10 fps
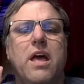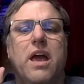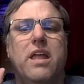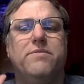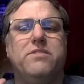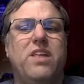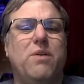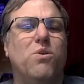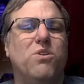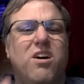And so they
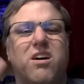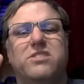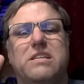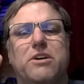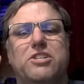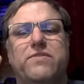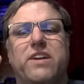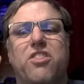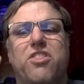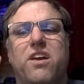don't cost you much of
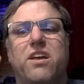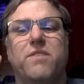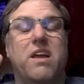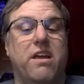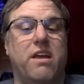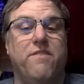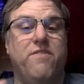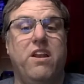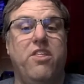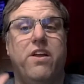anything, if
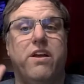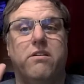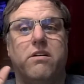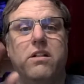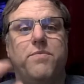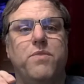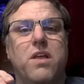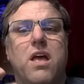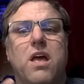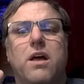anything at all.
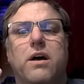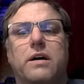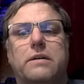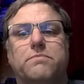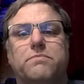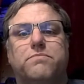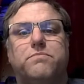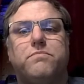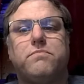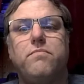And
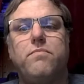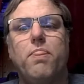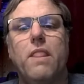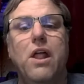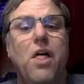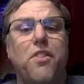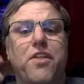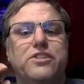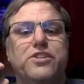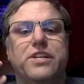other
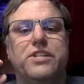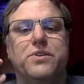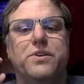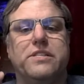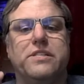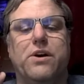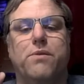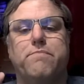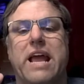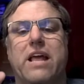things you can do is, you know,
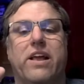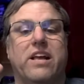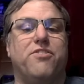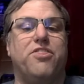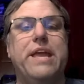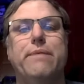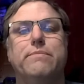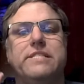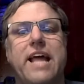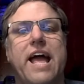make like a
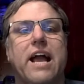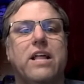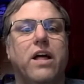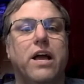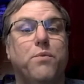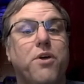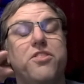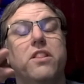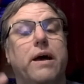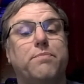themed snack, like
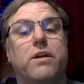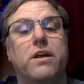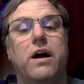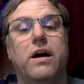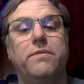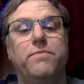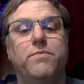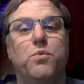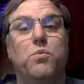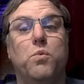with the leprechaun
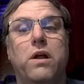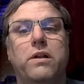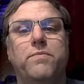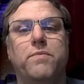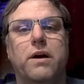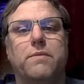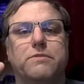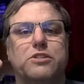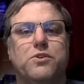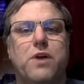one,
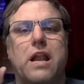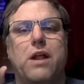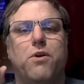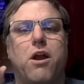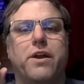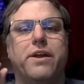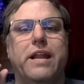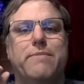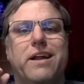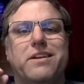just kind of
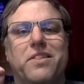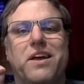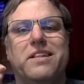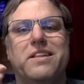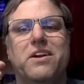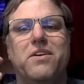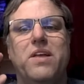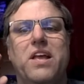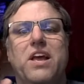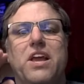harkening back to that there,
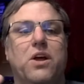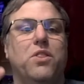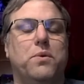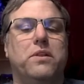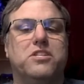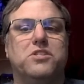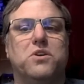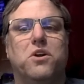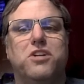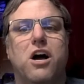you know, the one that
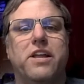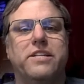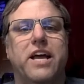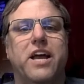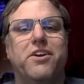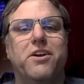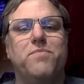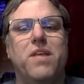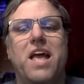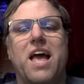stole our talking
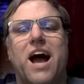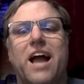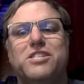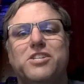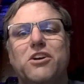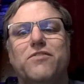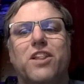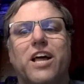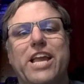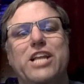dagger. I served
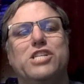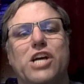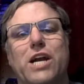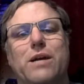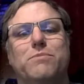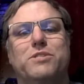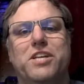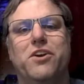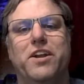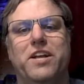Lucky Charms
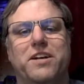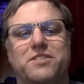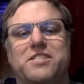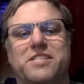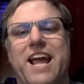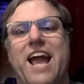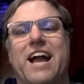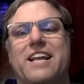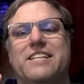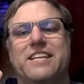cereal as a
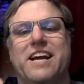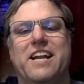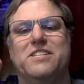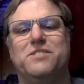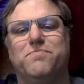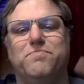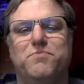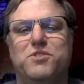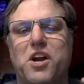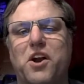snack to kind of
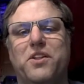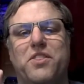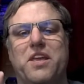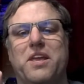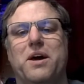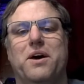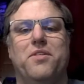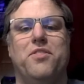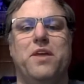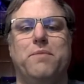start
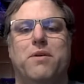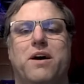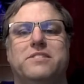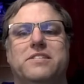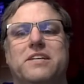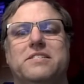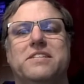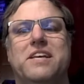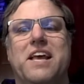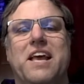the
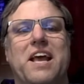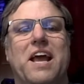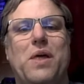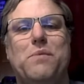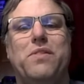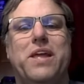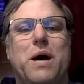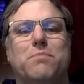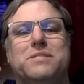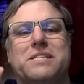process. And that really
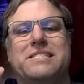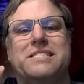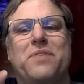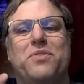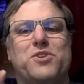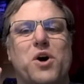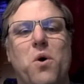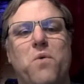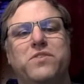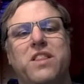helps to set the
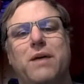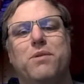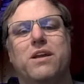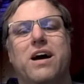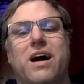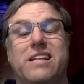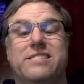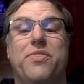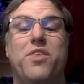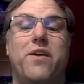tone for the leprechaun and
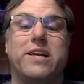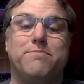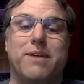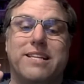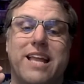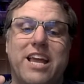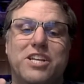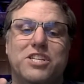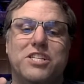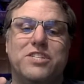set their
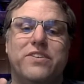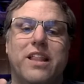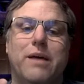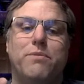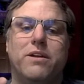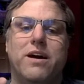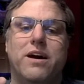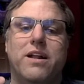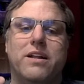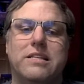expectations for the
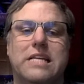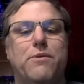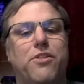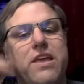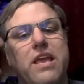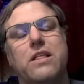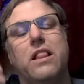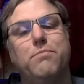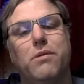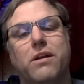leprechaun, because they were thinking the
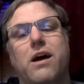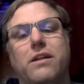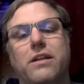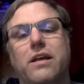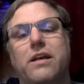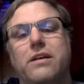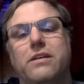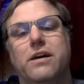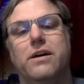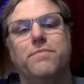leprechaun,
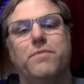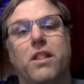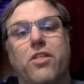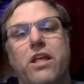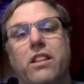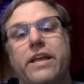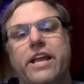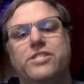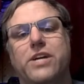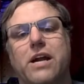the
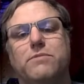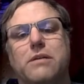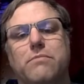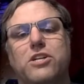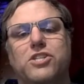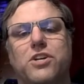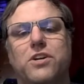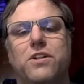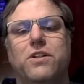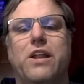Lucky Charms
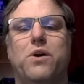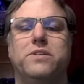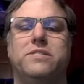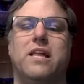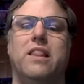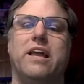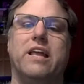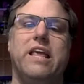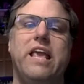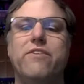commercial, you know, it's not like
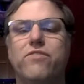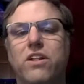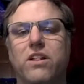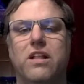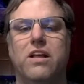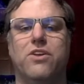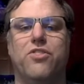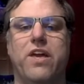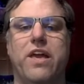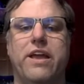an evil
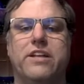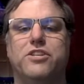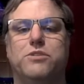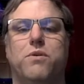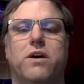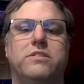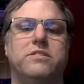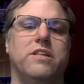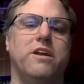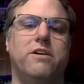thing. It just
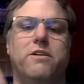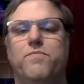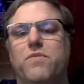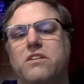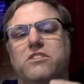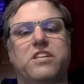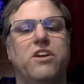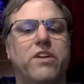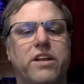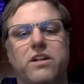wants their
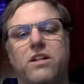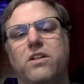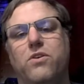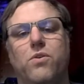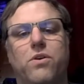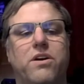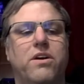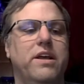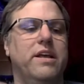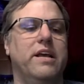cereal
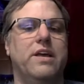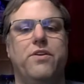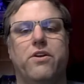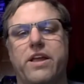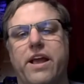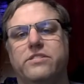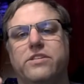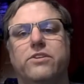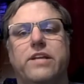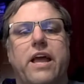or, in their case,
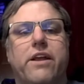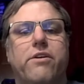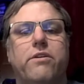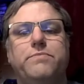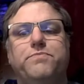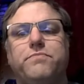their dagger.